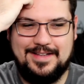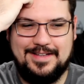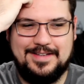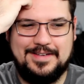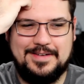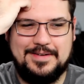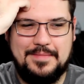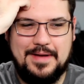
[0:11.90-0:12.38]

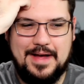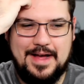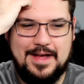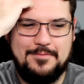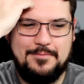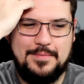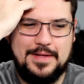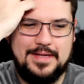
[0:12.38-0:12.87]
um,
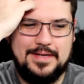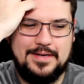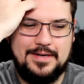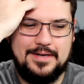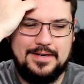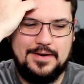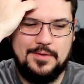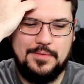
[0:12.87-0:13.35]
I've
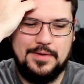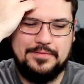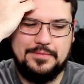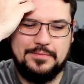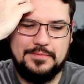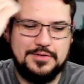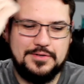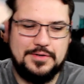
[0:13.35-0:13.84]
been away
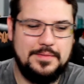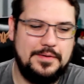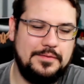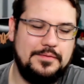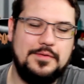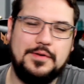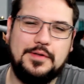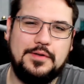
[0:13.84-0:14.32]
from streaming
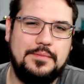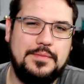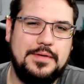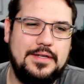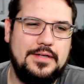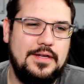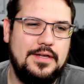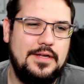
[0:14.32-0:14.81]
for a little
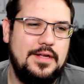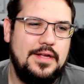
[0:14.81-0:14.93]
bit,